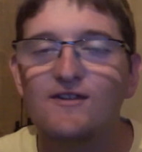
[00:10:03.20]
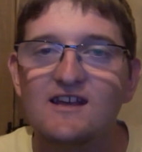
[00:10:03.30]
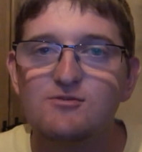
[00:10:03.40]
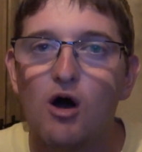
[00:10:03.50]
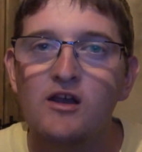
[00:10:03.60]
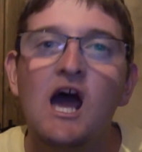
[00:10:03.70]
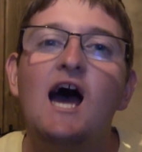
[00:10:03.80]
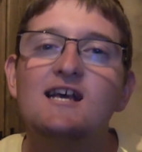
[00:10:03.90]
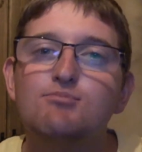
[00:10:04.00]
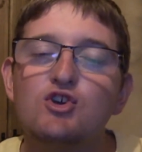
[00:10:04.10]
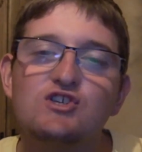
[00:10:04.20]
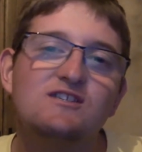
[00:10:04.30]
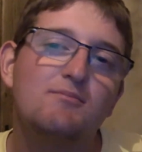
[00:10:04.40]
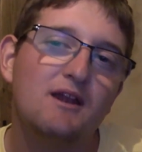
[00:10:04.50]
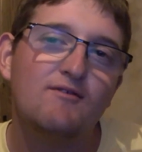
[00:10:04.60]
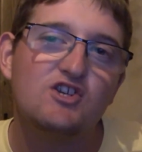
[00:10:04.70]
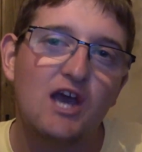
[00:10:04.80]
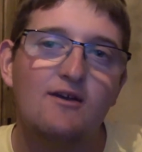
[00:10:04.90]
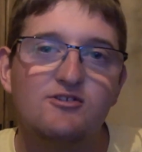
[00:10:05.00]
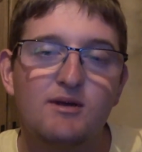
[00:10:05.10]
for this one. As much as it's a bit of a
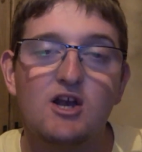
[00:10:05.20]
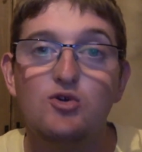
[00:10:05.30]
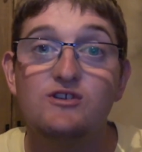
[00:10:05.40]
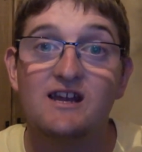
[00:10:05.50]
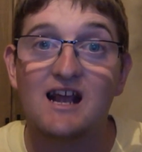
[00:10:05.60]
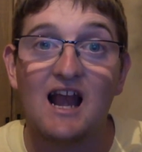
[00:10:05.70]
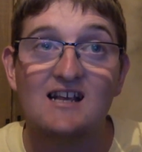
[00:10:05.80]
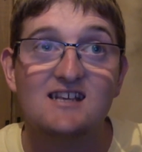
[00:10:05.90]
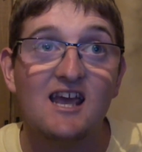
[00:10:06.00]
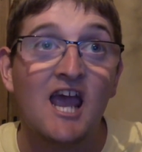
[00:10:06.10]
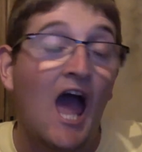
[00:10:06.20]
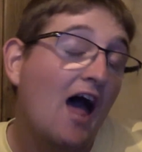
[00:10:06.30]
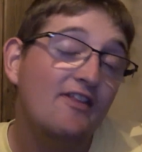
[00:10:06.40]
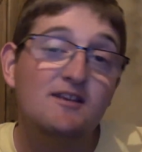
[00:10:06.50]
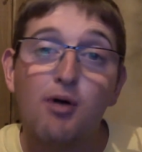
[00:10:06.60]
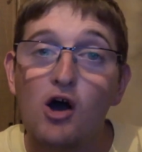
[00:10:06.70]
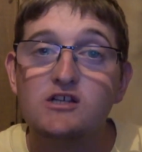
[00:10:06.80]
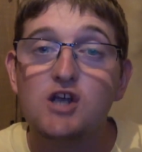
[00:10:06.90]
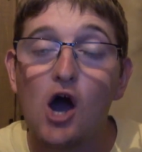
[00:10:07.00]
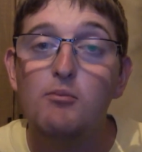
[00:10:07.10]
shame to be losing a classic, these parts
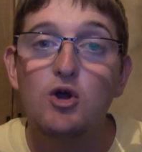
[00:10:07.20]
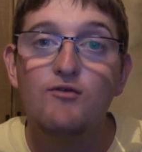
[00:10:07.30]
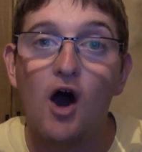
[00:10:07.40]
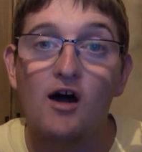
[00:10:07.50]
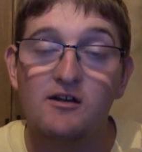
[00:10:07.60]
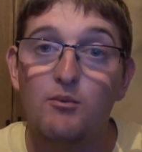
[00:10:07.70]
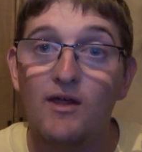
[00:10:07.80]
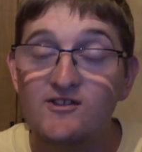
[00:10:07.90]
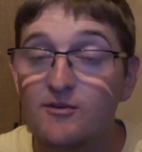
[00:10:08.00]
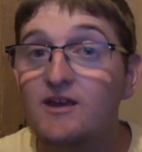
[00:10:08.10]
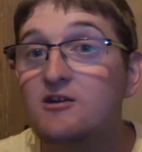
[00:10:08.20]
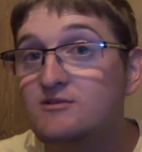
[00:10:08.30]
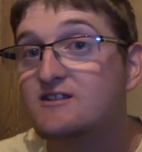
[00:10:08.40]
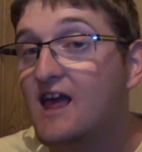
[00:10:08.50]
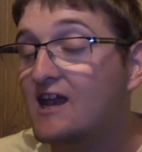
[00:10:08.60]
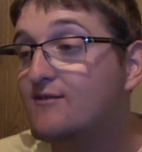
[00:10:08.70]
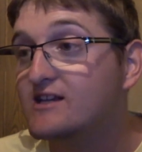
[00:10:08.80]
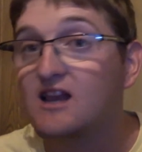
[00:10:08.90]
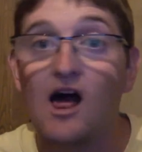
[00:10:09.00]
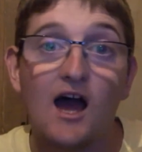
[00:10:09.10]
have got to move on. And when something comes to the end of
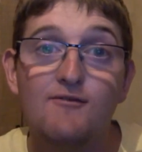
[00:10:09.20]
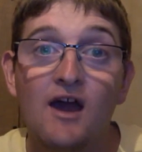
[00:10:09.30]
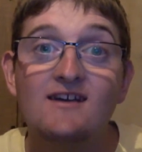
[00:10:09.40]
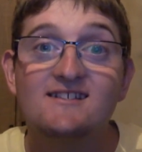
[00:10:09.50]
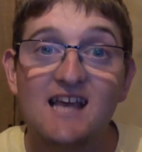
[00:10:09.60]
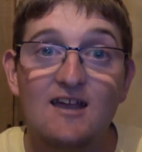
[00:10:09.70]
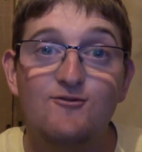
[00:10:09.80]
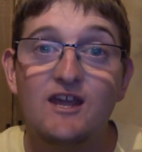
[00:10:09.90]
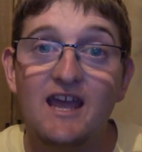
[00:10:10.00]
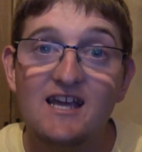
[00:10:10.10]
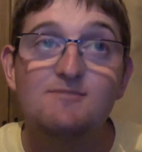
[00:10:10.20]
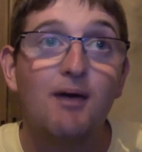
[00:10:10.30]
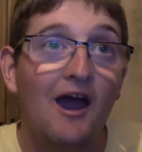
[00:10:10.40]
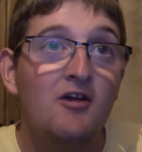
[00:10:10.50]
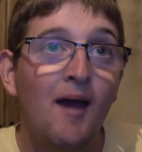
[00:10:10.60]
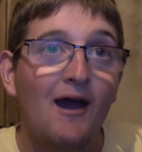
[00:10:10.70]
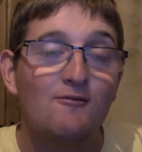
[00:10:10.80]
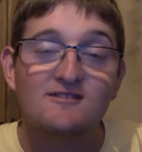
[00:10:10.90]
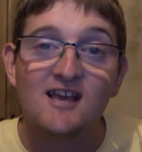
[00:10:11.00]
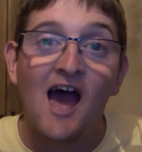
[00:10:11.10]
its life, safety is
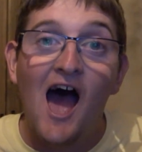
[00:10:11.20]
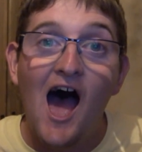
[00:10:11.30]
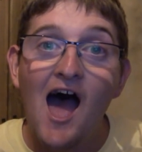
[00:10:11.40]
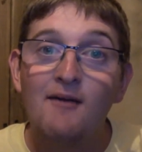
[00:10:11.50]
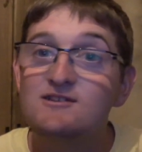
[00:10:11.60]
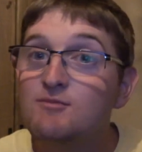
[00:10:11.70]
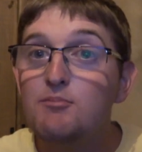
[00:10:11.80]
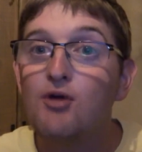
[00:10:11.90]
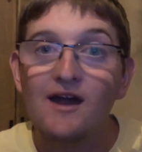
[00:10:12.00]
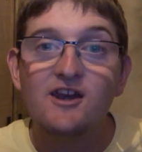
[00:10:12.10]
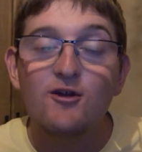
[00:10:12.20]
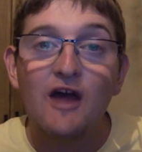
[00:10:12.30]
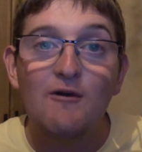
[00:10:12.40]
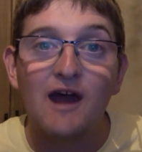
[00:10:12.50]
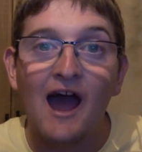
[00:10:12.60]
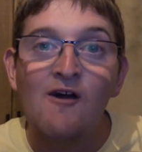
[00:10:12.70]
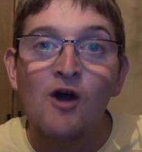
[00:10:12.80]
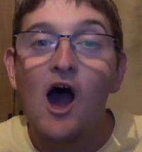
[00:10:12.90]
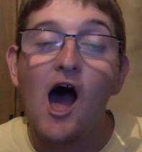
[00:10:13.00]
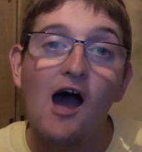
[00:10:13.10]
paramount. Um, something brand new though now,
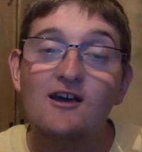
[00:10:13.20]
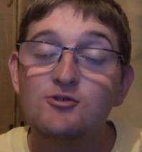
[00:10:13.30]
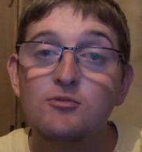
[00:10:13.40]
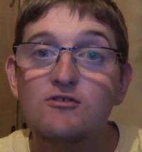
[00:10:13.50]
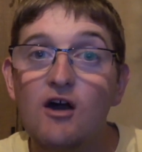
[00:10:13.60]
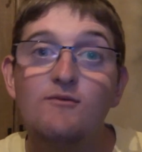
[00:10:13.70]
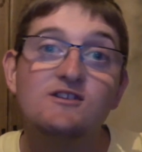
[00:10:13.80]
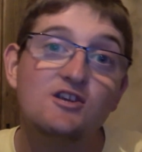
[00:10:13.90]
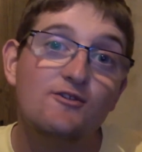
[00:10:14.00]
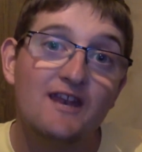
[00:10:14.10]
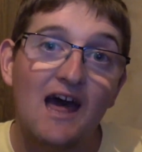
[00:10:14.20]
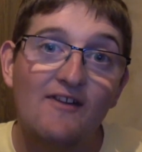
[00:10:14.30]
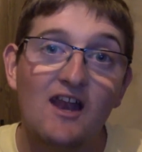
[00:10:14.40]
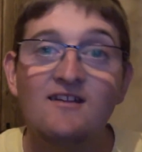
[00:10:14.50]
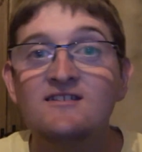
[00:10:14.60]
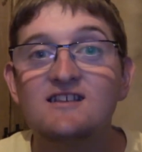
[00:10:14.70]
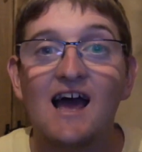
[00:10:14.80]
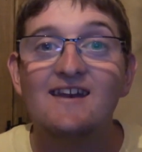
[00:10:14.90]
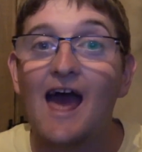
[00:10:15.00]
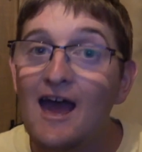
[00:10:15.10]
uh, as we move over to the Netherlands
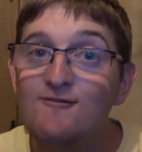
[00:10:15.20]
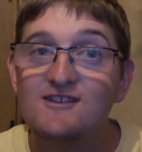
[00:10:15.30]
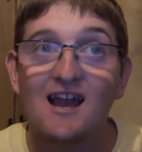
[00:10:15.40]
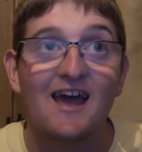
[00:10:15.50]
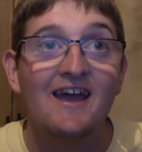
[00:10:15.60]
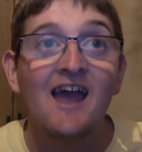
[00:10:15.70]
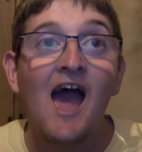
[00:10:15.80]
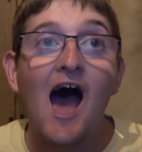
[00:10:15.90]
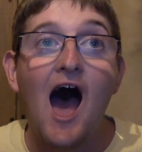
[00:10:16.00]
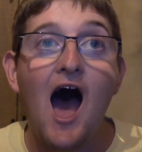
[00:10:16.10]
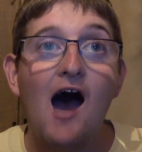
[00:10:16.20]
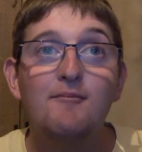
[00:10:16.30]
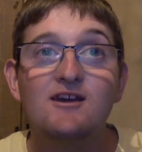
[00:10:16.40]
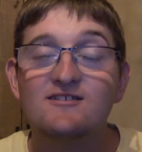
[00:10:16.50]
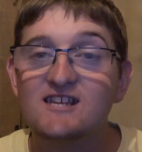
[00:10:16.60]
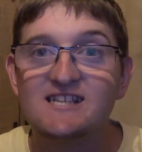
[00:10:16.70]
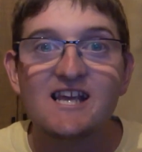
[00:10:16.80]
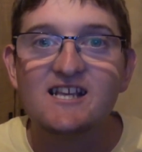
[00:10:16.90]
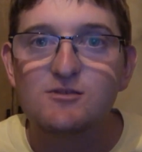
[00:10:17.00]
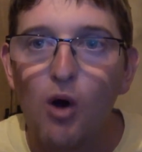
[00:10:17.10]
and Efteling, um, because the
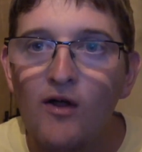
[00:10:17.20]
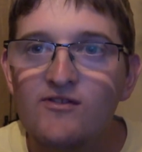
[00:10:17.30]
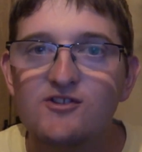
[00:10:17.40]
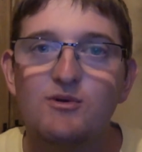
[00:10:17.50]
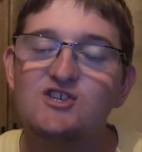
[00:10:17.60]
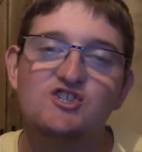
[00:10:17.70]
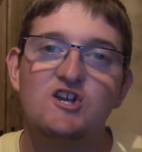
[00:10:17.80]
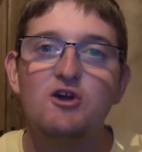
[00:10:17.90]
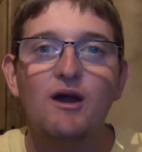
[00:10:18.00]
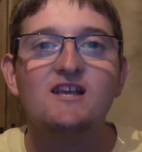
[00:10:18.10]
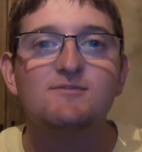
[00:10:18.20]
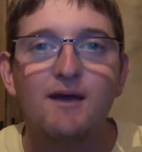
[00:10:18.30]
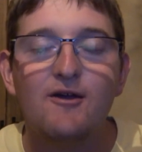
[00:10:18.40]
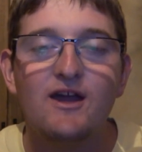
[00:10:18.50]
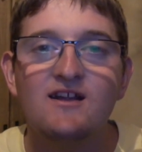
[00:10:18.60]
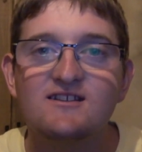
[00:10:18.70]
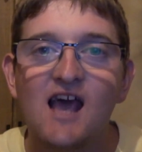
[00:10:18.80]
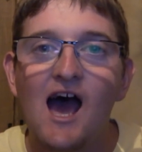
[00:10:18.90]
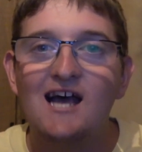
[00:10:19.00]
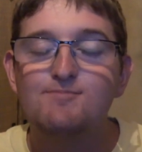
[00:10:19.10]
Six Swans, which is a new experience
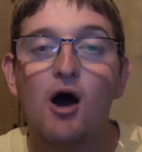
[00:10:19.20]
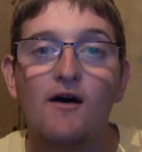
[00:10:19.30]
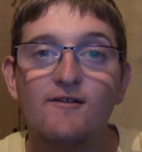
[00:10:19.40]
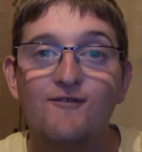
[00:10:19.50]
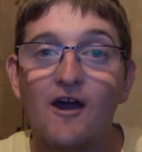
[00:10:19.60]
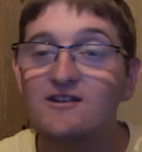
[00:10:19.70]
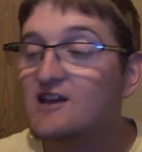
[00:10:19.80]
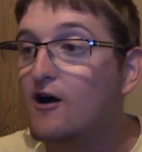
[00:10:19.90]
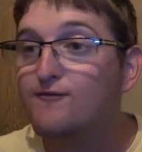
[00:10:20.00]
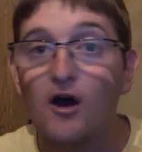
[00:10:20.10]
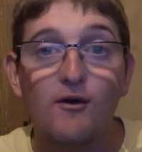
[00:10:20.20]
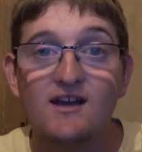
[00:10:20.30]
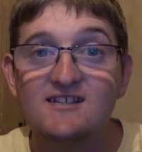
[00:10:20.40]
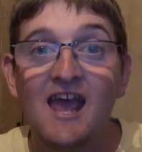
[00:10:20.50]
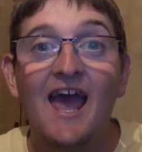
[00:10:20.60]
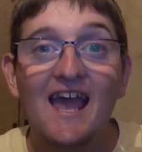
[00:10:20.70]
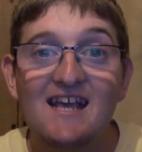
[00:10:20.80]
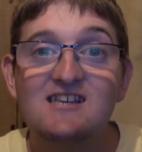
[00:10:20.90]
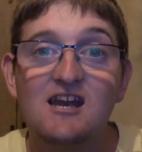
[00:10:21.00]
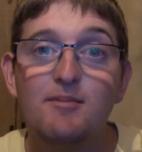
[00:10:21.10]
as part of the Fairy Tale Forest,
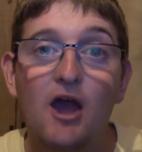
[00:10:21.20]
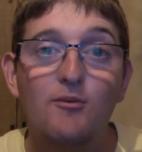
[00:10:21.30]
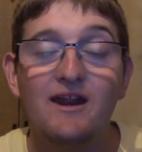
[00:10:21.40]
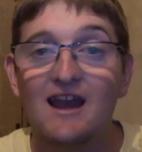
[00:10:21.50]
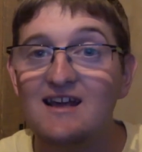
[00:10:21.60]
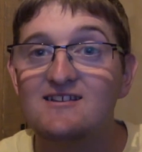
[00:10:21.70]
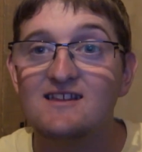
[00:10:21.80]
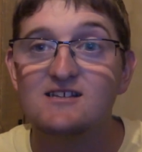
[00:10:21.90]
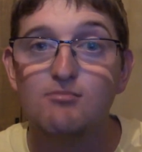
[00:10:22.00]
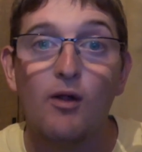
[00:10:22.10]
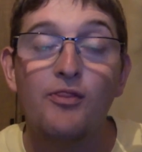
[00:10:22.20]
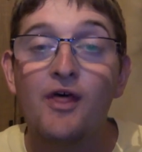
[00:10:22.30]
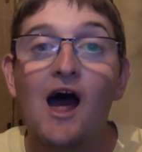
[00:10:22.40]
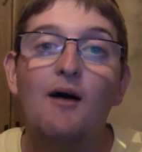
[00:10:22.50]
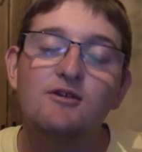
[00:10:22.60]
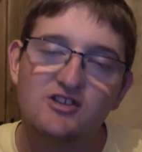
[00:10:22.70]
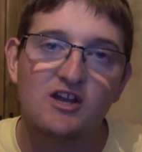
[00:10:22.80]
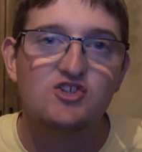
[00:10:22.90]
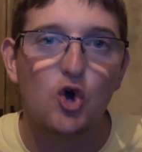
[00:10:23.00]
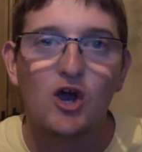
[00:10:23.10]
is going to be opening later this month. And we're just
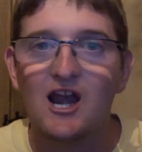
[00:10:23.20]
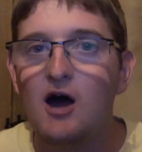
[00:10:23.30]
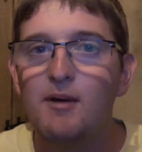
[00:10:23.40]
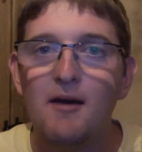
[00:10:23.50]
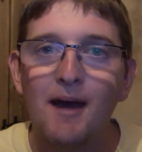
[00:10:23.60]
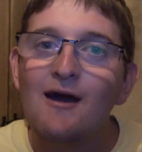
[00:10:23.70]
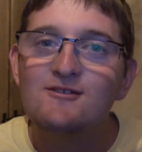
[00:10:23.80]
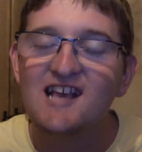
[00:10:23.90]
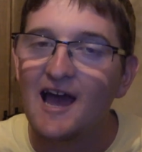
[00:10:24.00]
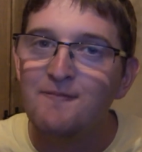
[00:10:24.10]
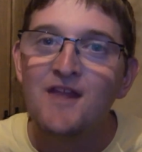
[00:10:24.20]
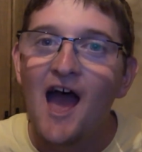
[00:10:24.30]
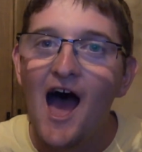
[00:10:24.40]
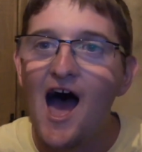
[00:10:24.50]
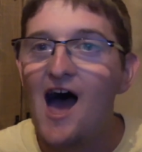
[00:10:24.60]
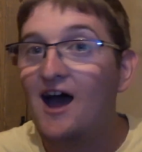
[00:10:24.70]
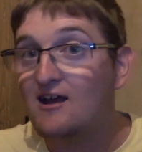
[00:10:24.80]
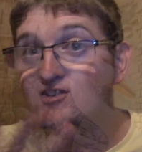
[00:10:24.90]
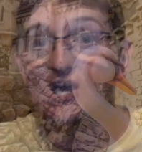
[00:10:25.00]
going to talk a little bit about about it. Uh, and I'll